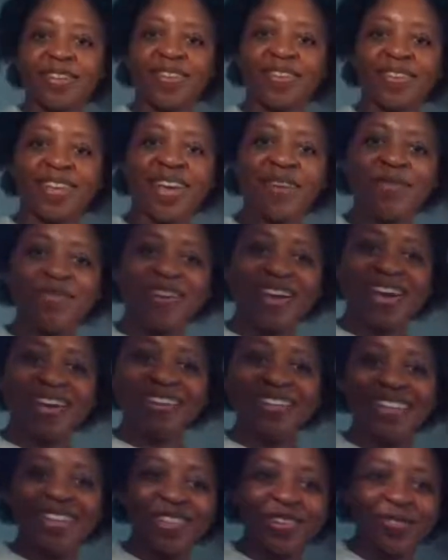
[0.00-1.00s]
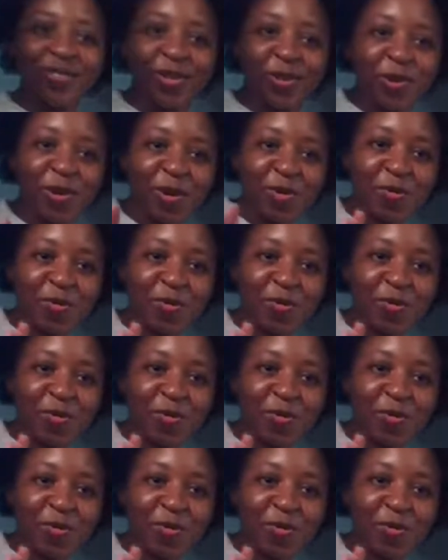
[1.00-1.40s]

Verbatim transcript: Okay, we got another viewer.